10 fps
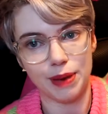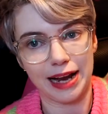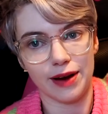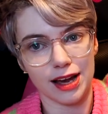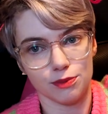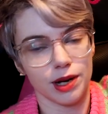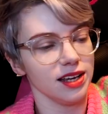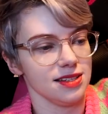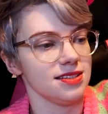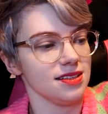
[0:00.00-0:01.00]
background,
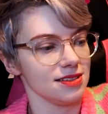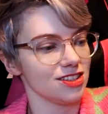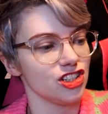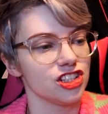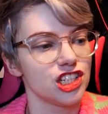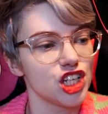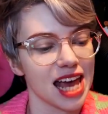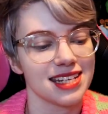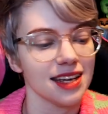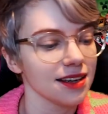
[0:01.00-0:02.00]
behind the scenes, just
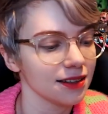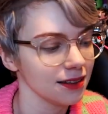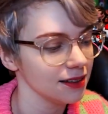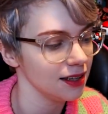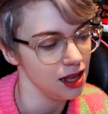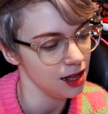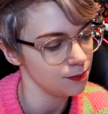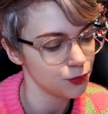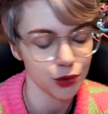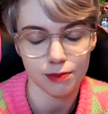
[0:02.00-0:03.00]
chatting, uh,
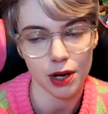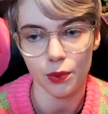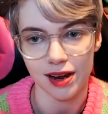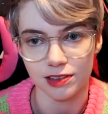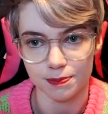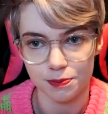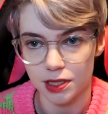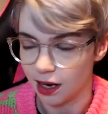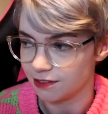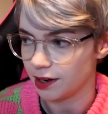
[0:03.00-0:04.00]
talking about whatever stuff.